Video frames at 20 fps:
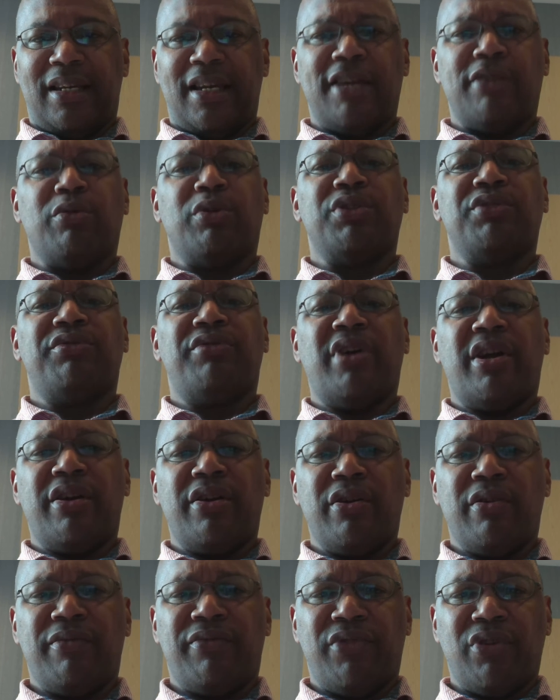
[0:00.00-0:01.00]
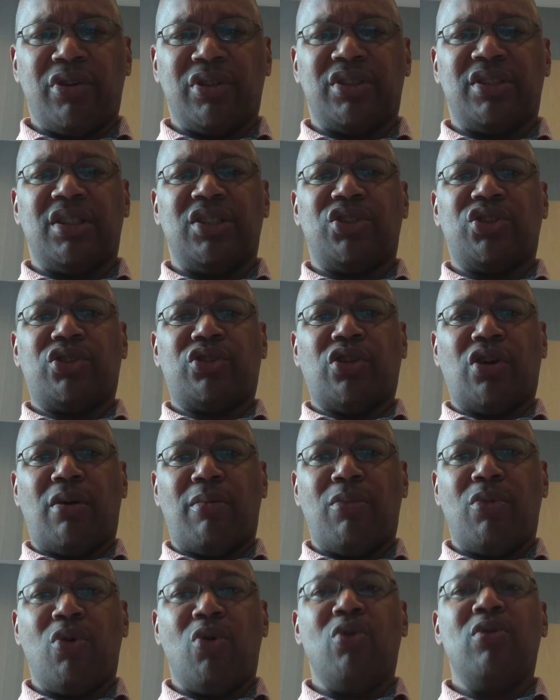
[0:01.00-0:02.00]
It was very obvious the
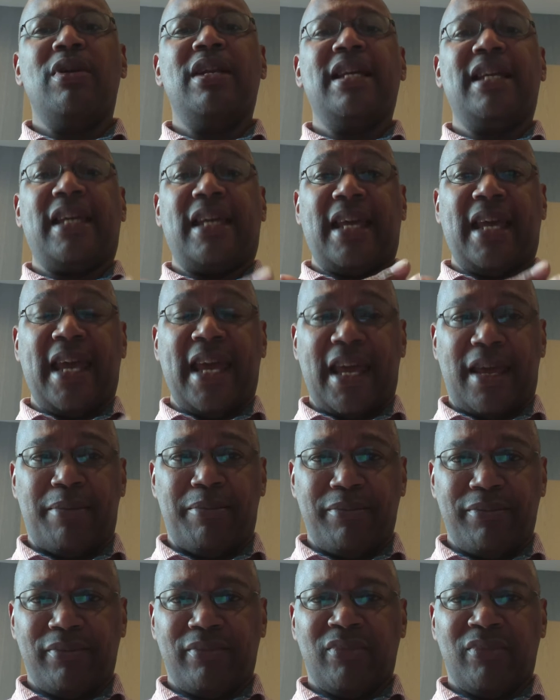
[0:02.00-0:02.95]
storm only came